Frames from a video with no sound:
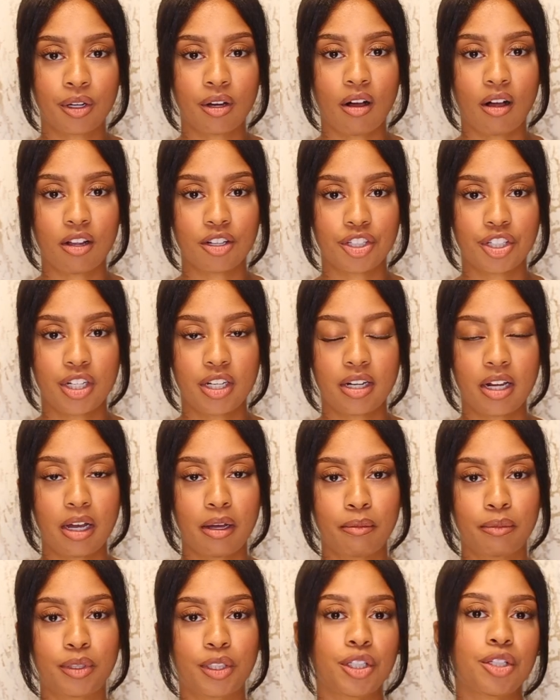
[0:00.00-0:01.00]
call sheet
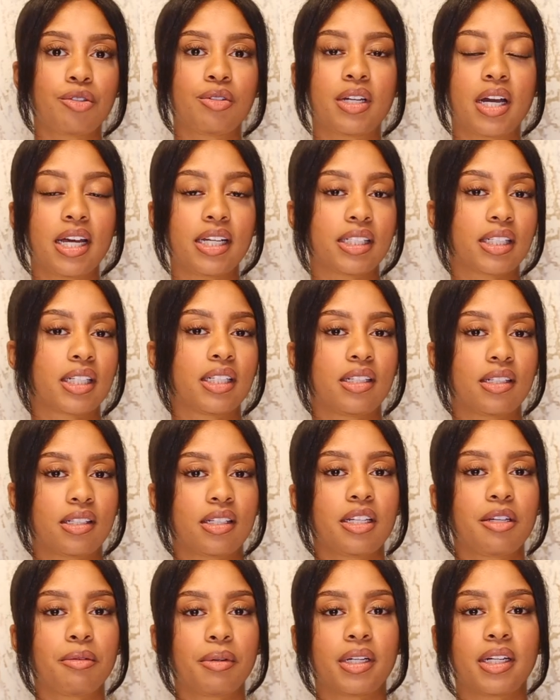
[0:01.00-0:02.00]
up so you guys can
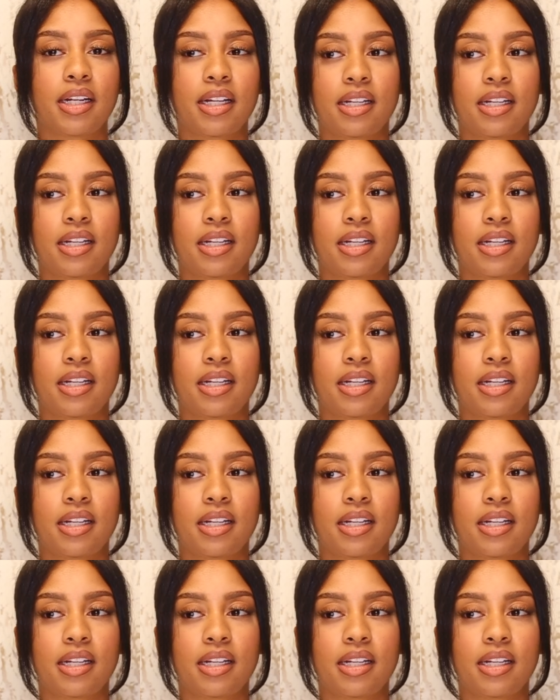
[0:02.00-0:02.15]
see what it